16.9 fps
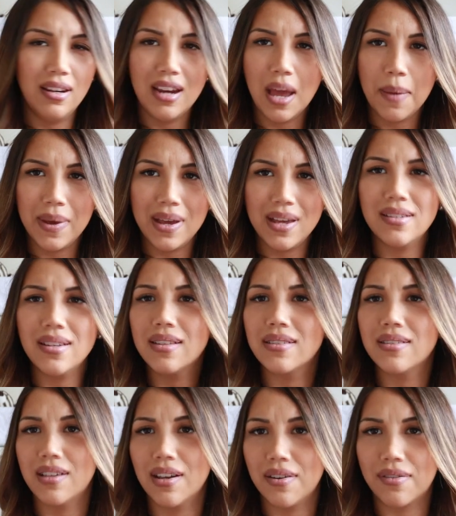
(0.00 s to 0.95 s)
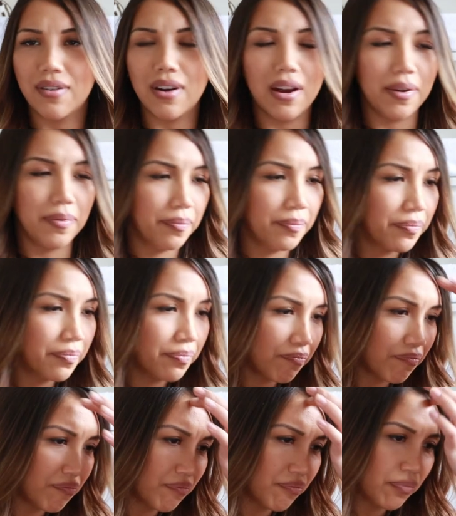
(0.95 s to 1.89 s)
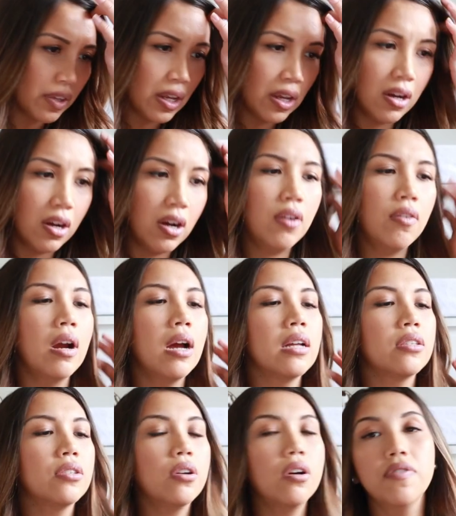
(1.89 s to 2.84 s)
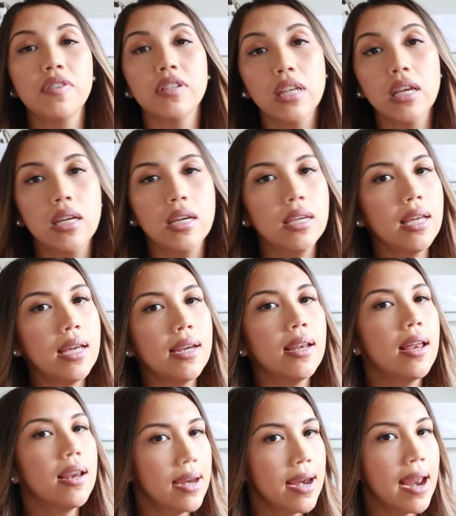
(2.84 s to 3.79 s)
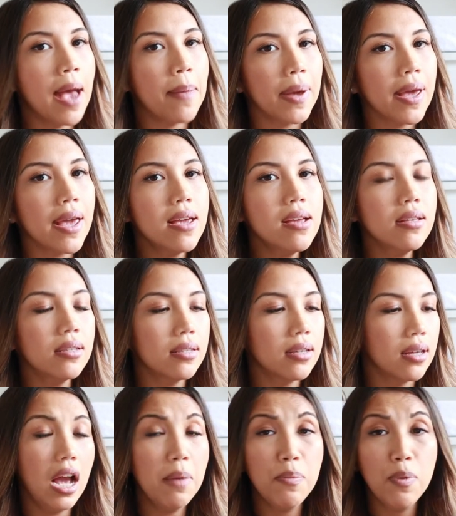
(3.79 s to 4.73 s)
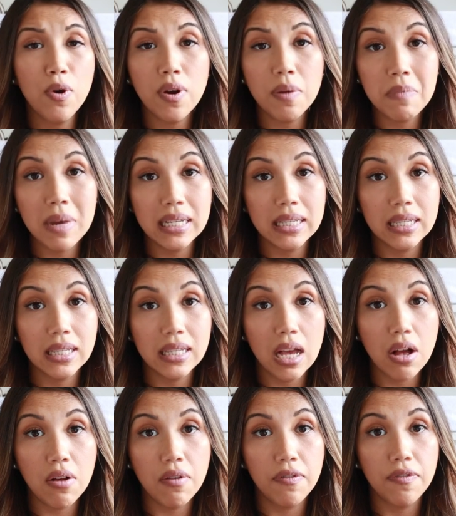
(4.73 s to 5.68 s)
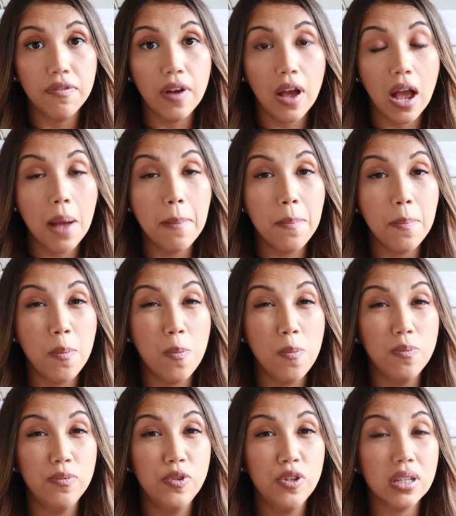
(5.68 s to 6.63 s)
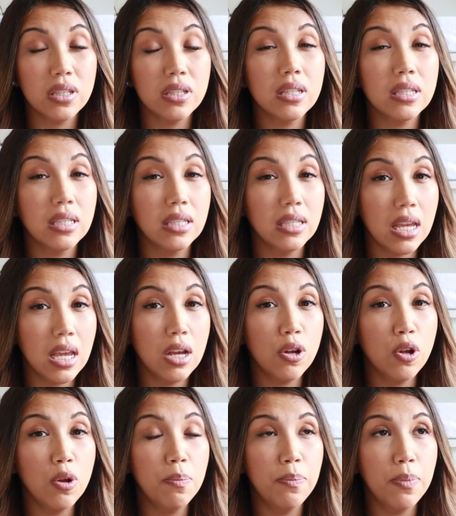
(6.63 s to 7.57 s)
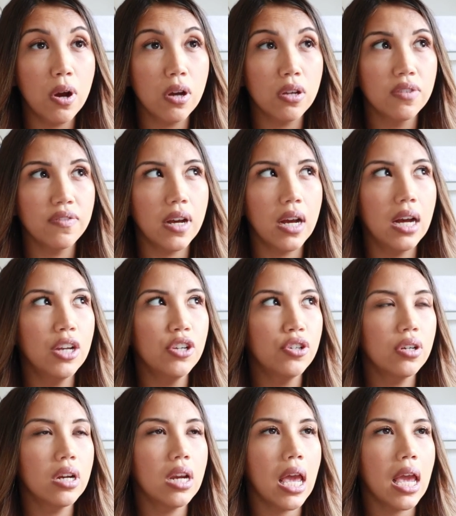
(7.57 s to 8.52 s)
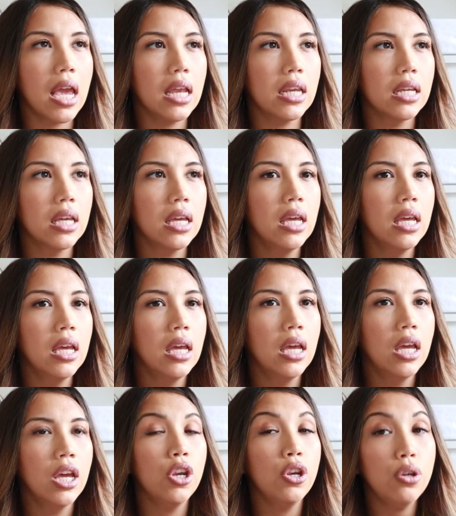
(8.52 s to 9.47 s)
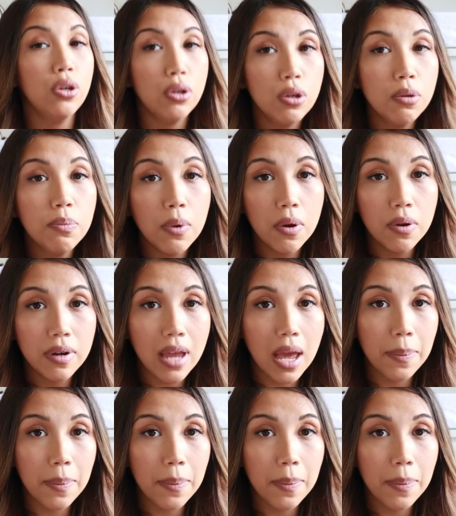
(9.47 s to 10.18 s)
Nappies, et cetera. Alright, so obviously you need nappies. I bought myself a, just a single box of one hundred and eight newborn